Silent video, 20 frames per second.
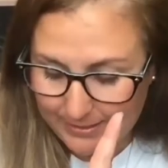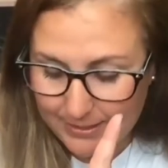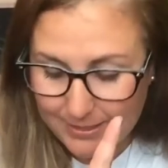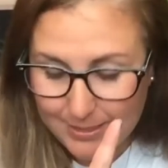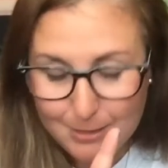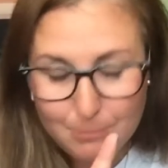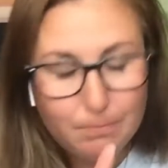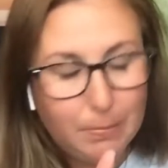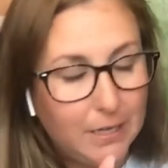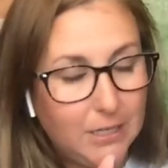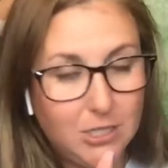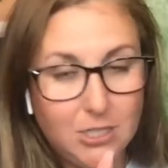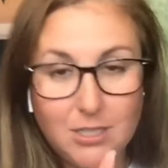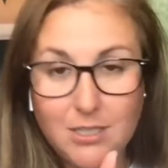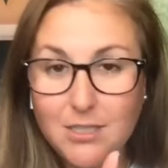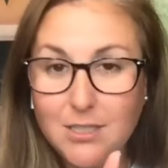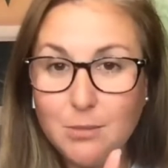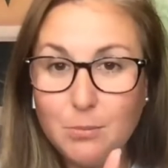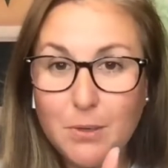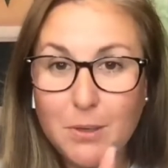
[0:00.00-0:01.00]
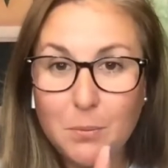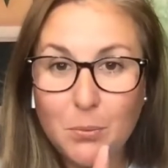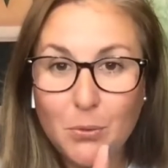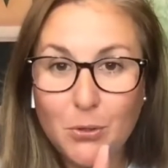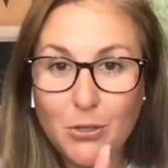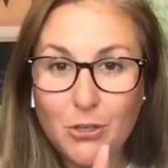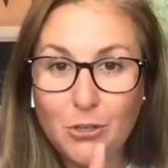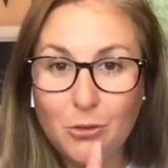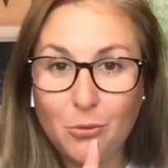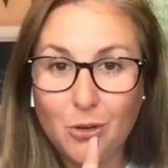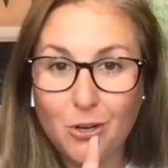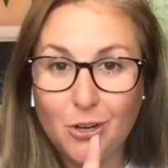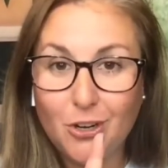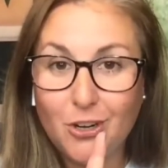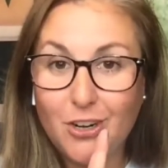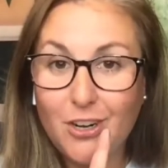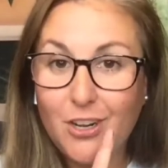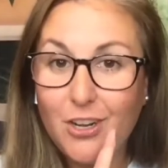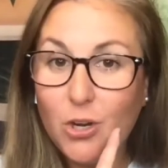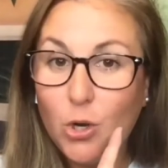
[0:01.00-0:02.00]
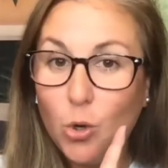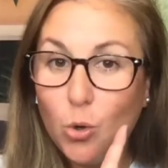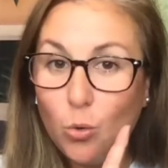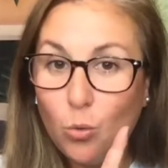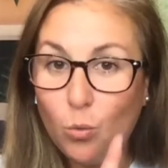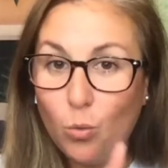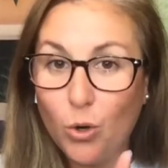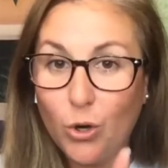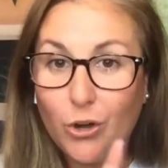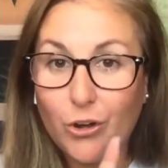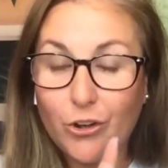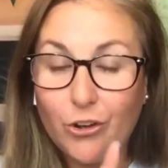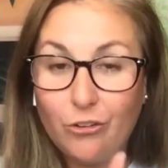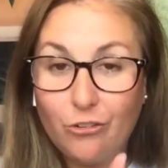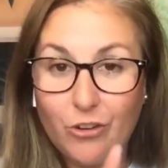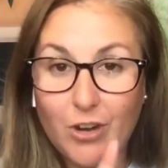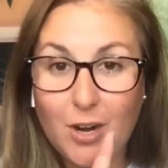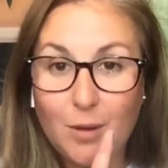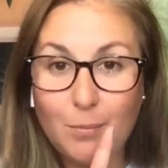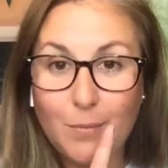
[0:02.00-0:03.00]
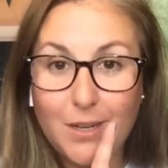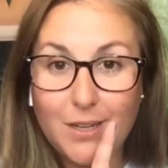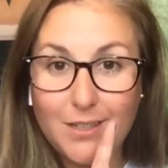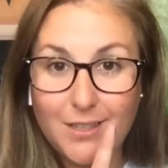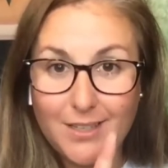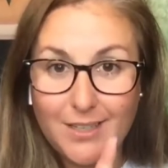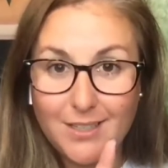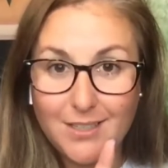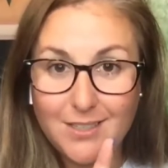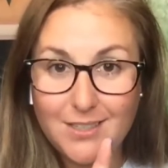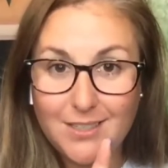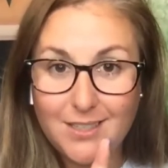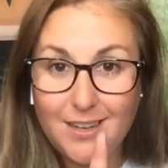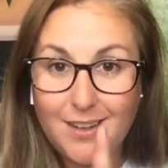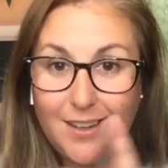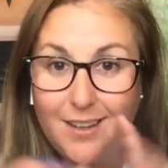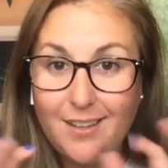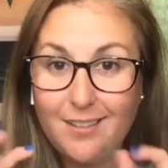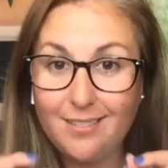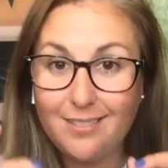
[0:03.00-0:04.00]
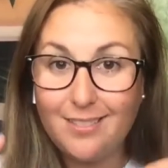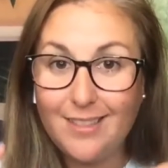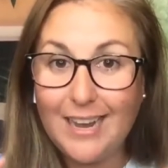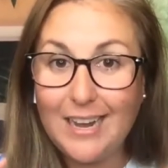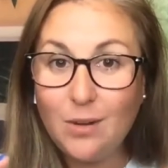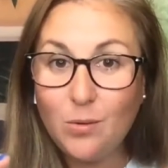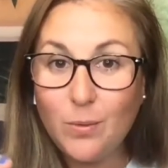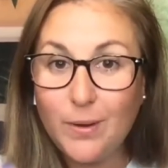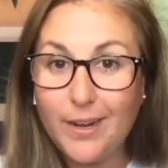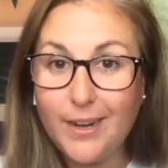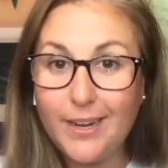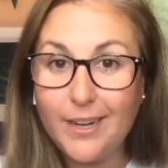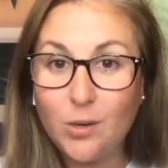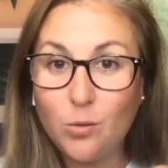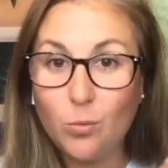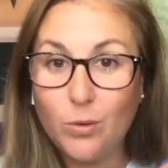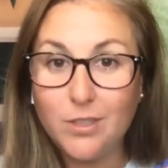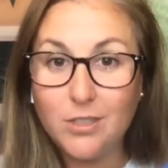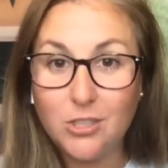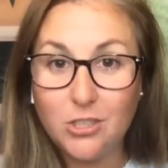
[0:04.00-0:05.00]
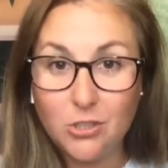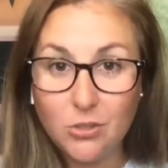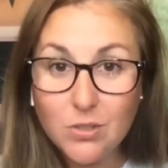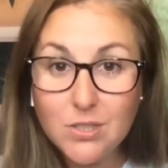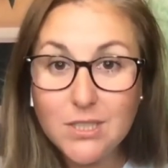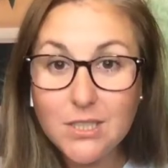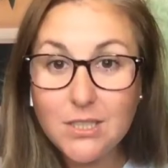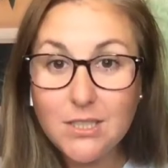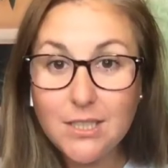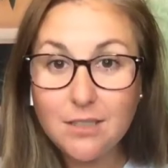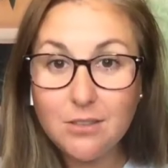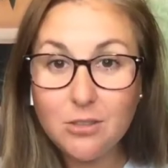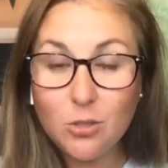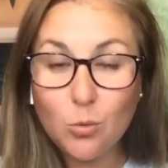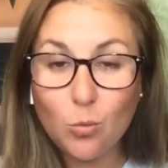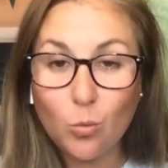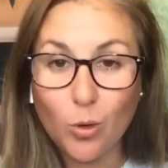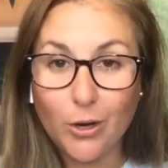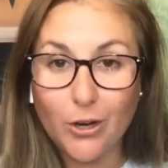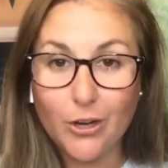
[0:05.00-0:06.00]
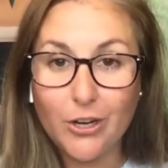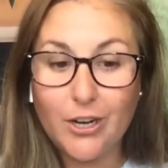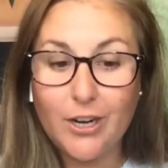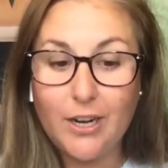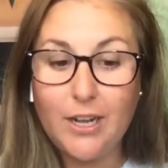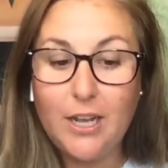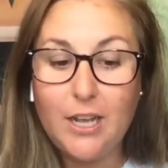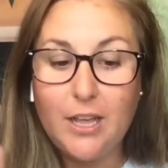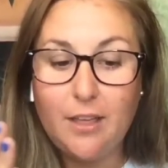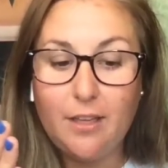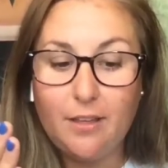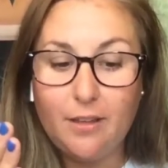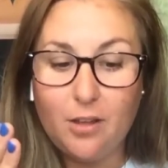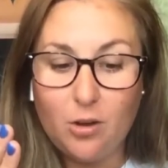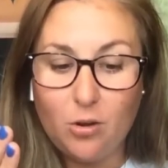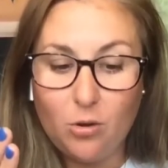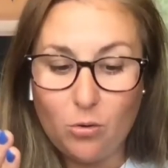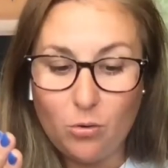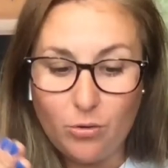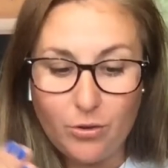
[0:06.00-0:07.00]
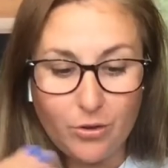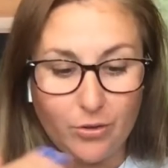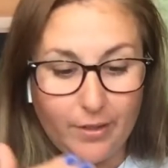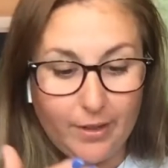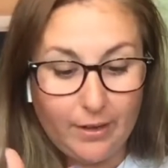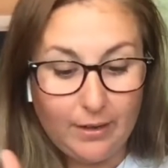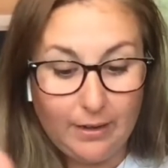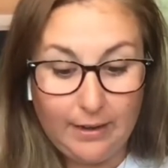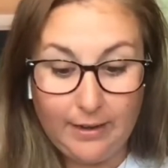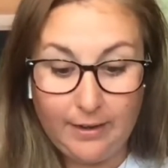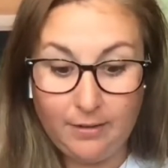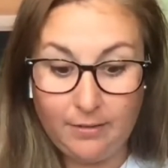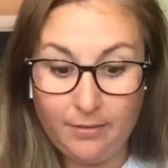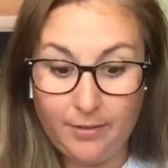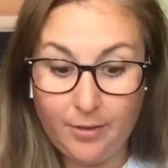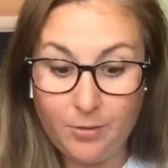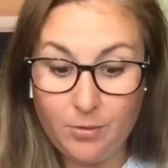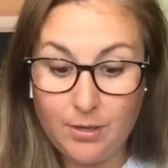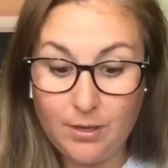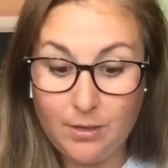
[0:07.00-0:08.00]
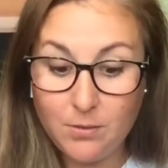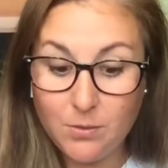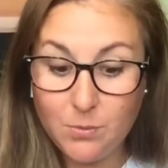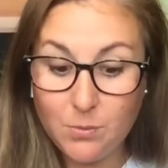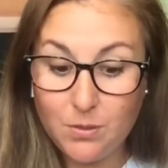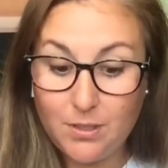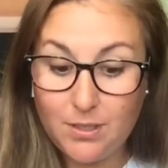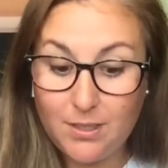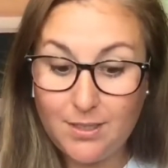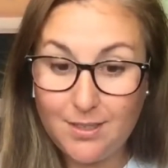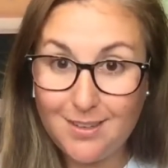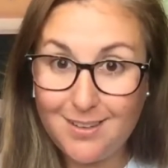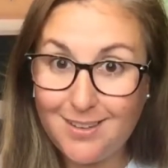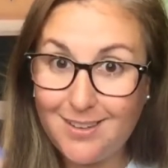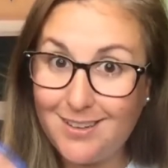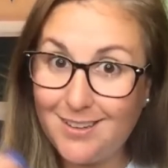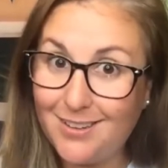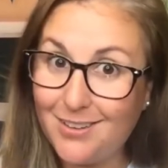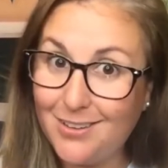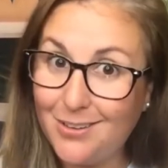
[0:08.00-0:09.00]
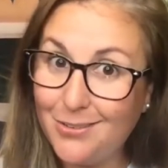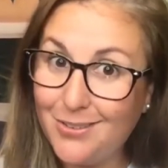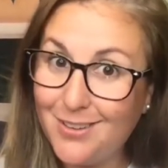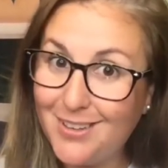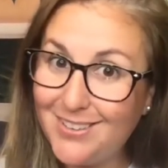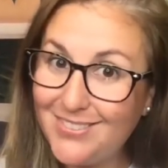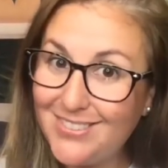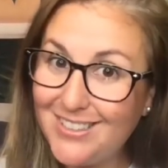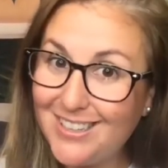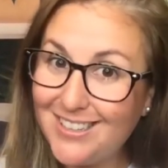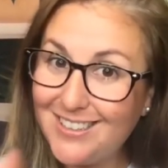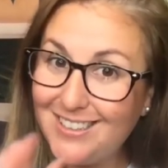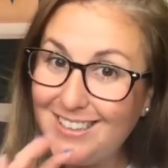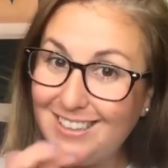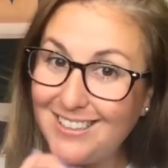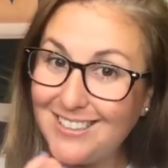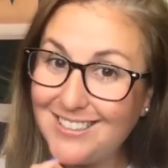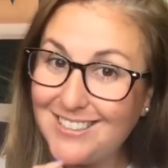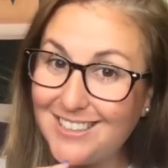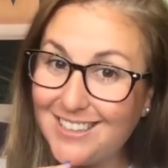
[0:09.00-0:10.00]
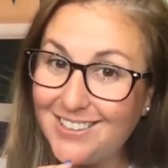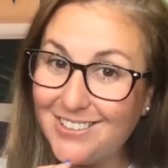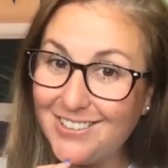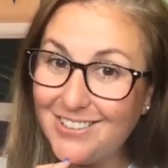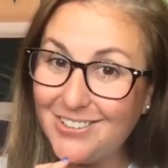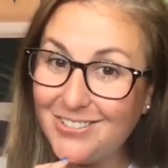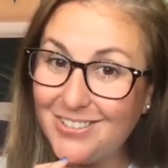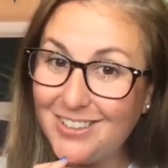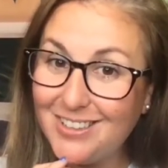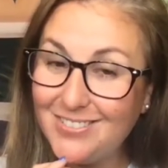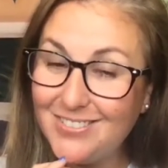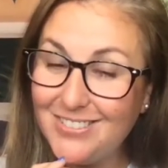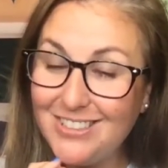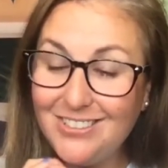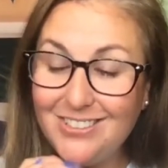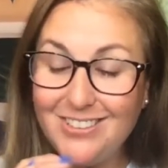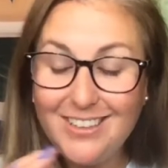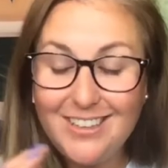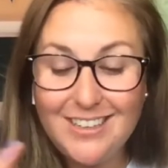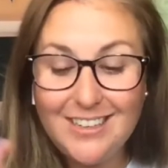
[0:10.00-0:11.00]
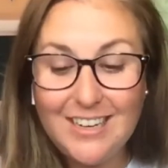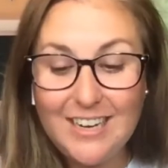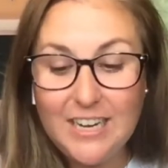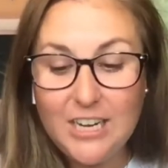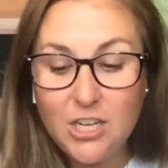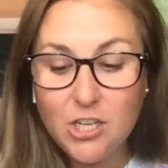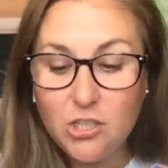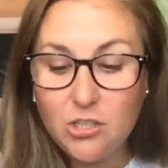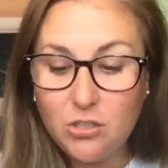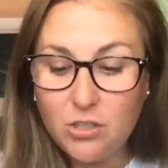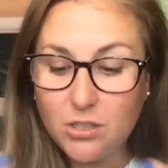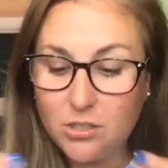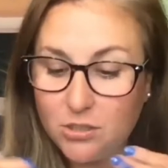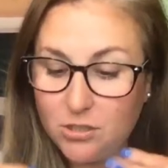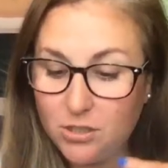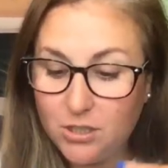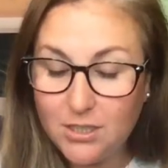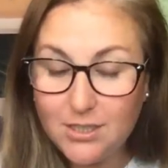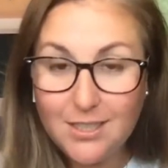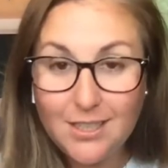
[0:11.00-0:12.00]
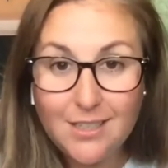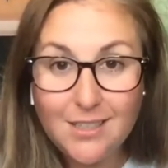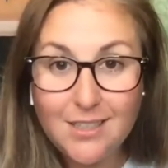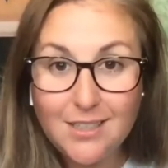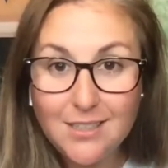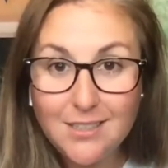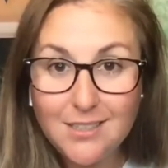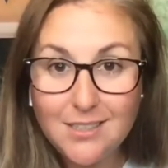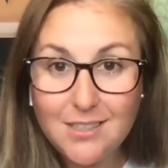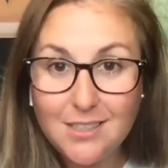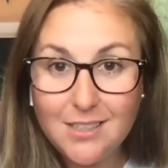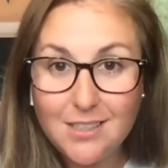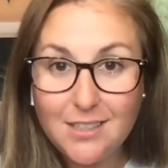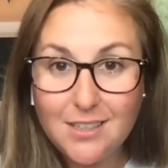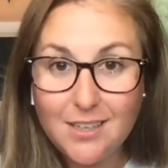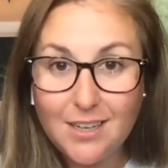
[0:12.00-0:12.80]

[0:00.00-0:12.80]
especially as a mompreneur, work from a list. That way, when you sit down to work, you're like, I don't know what I was working on. I don't know what I've got next. I don't know what I'm doing. You can look at that list